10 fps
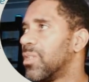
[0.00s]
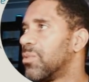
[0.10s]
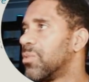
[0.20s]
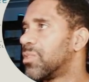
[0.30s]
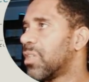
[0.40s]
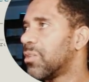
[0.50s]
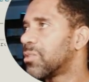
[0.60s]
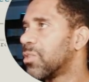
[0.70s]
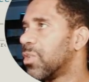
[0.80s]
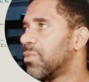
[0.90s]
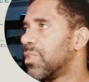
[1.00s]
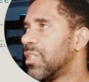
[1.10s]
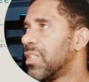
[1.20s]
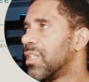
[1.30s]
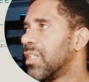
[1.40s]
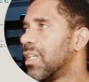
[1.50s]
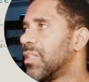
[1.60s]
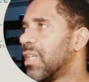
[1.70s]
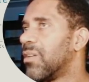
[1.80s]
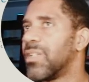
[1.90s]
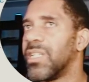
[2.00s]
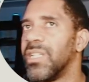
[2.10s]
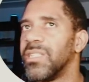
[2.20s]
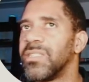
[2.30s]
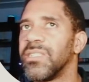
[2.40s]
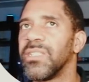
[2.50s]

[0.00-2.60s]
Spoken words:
results over, and there it is.